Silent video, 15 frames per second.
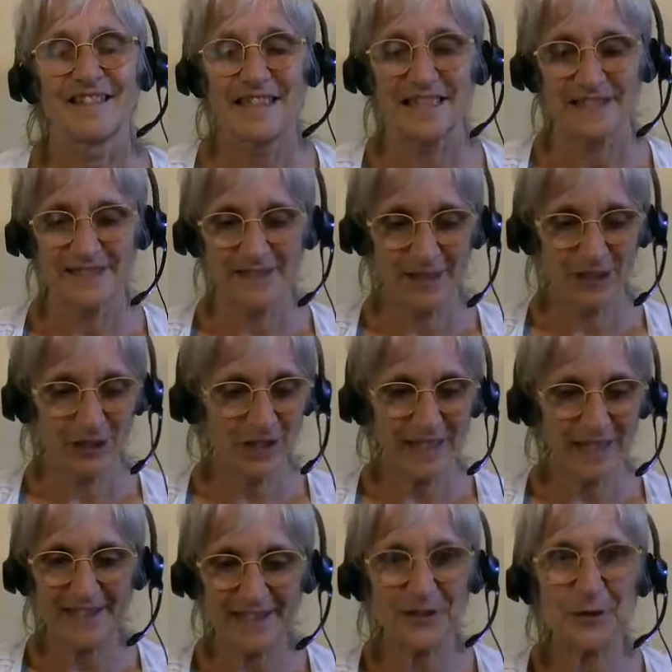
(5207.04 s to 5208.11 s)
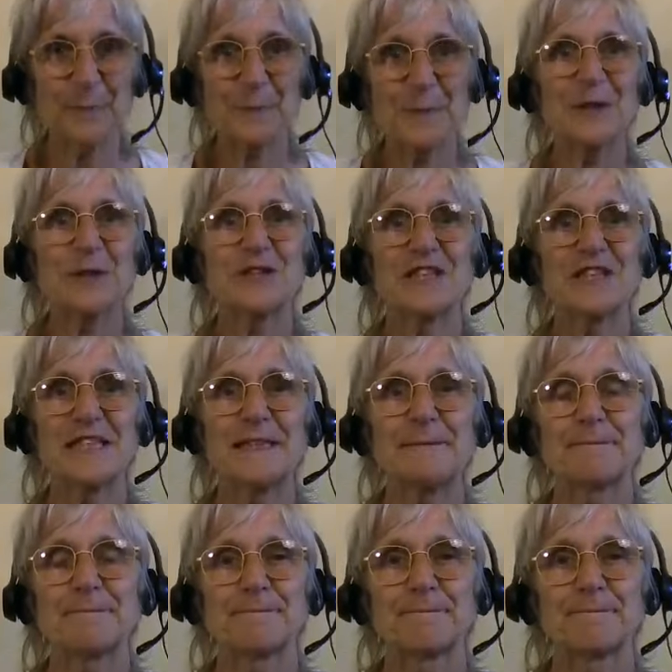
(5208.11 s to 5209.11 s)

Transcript: Just looking at the computer.